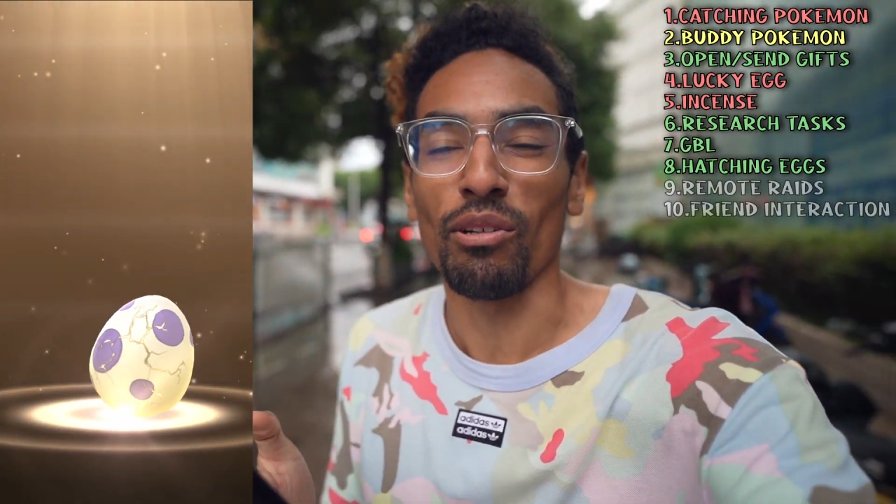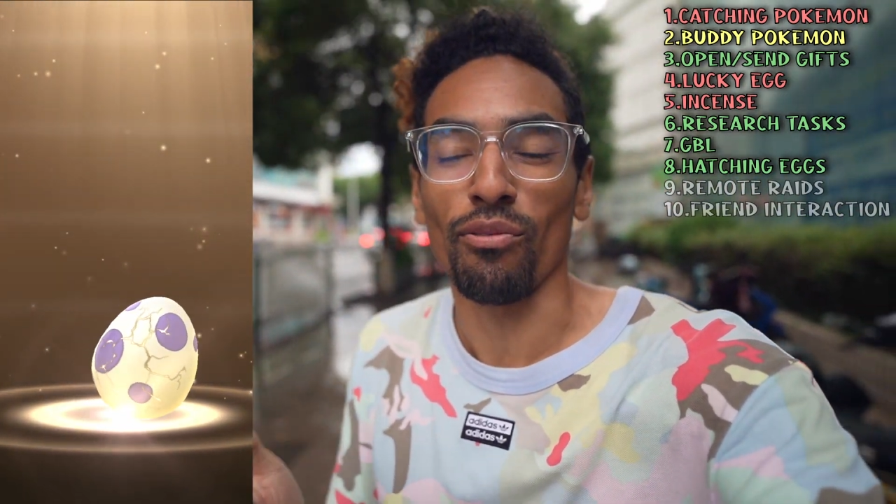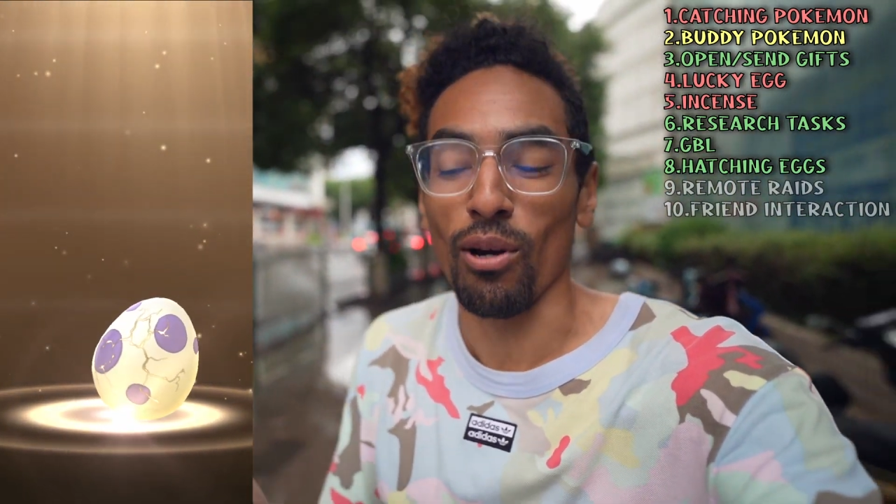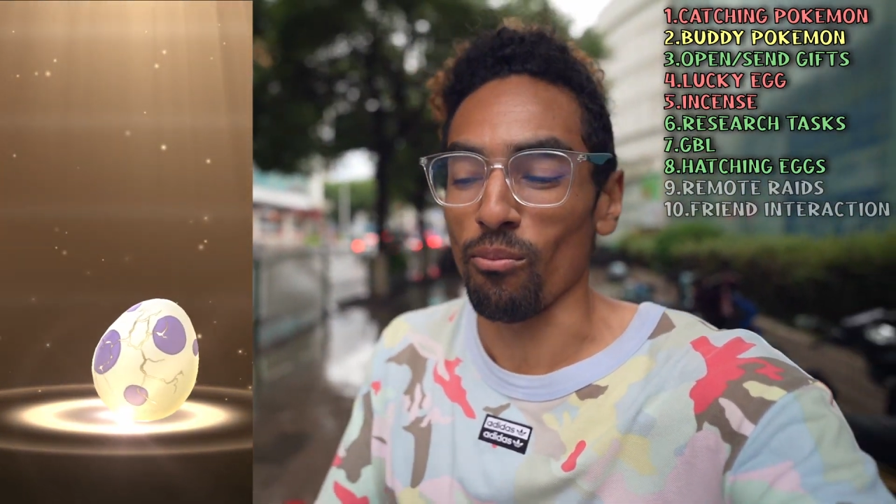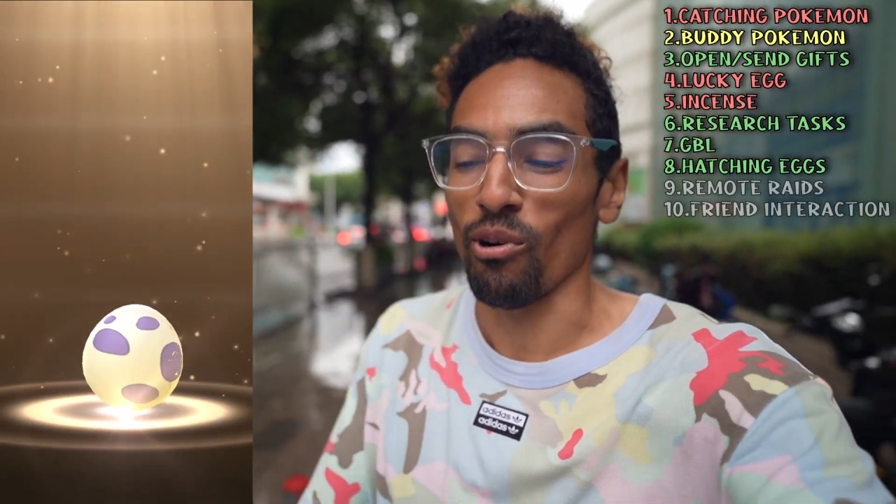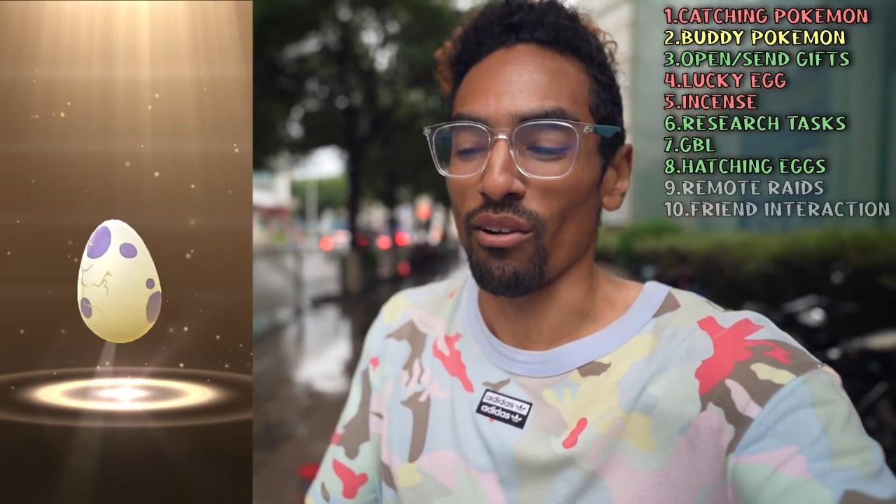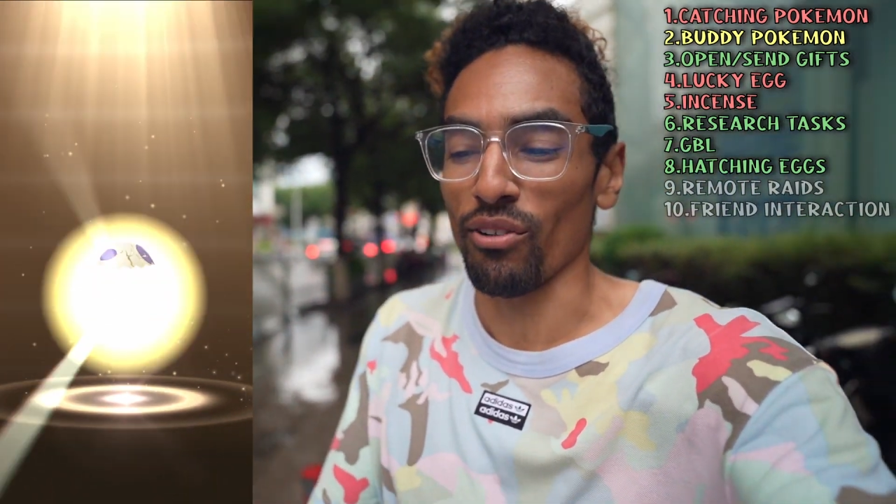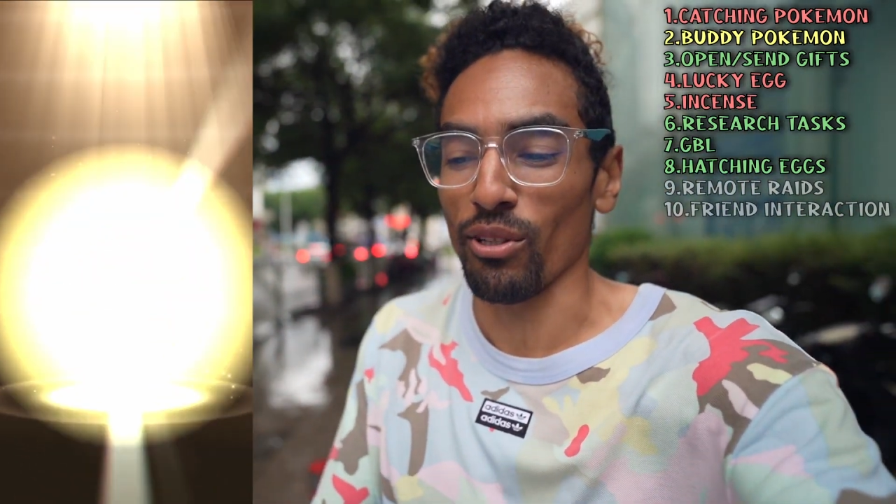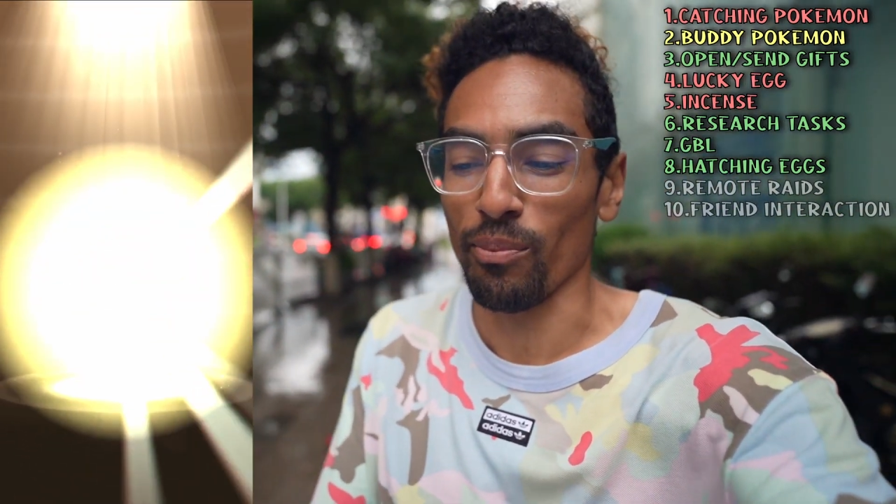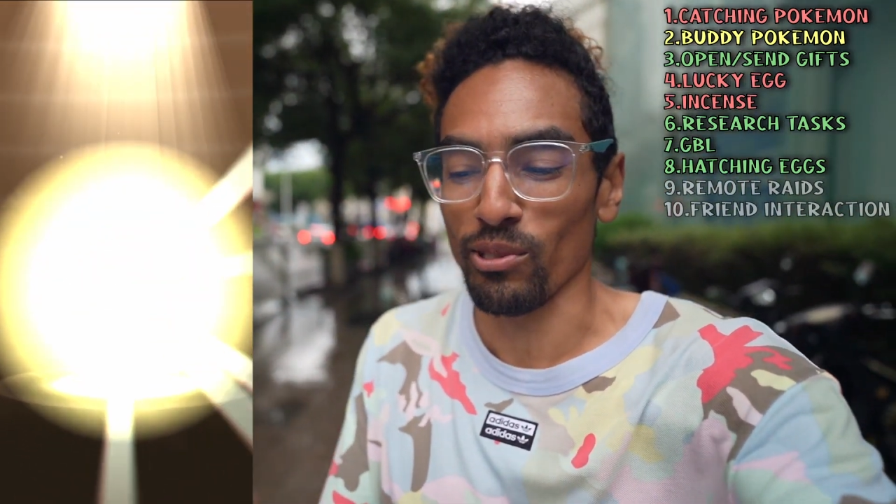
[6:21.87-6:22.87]
from wherever
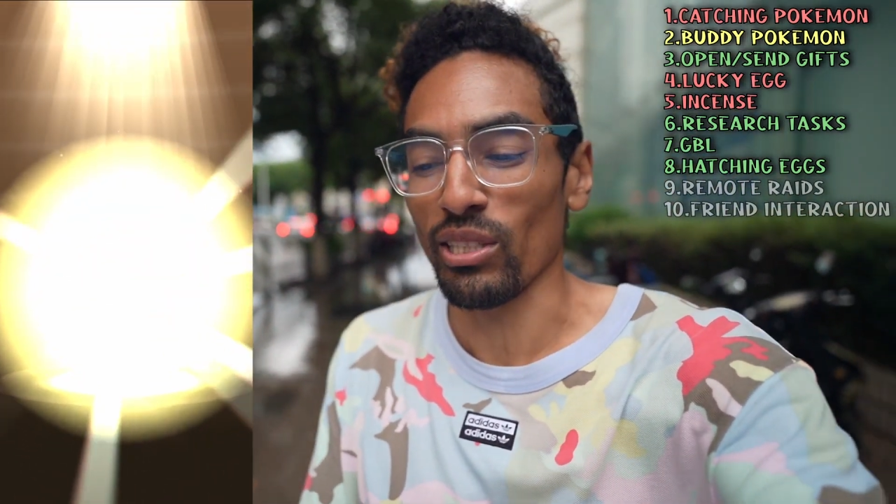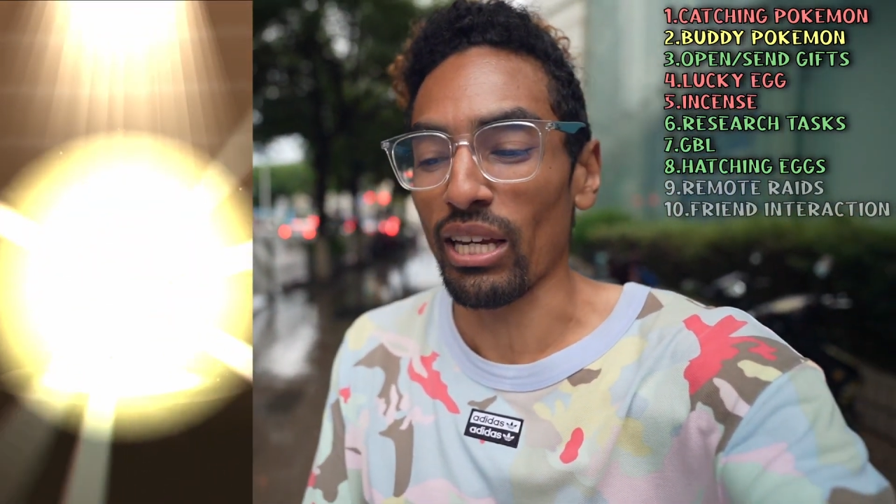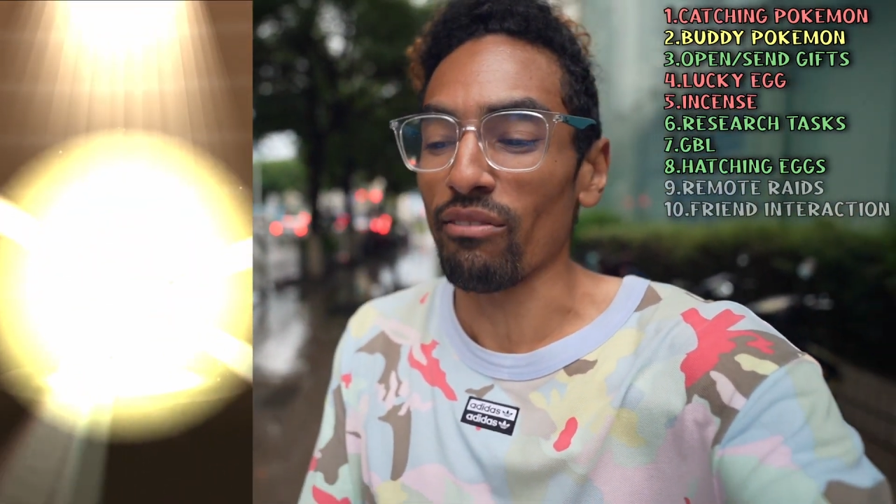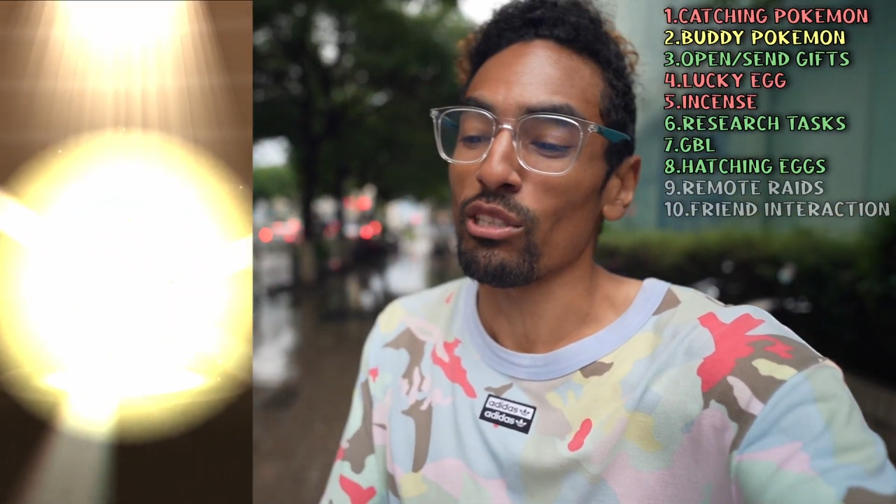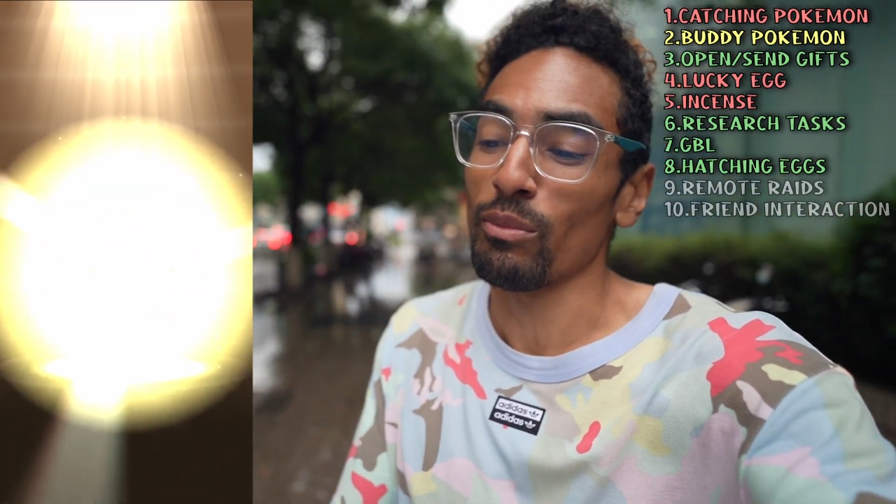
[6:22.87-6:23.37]
the person gave it to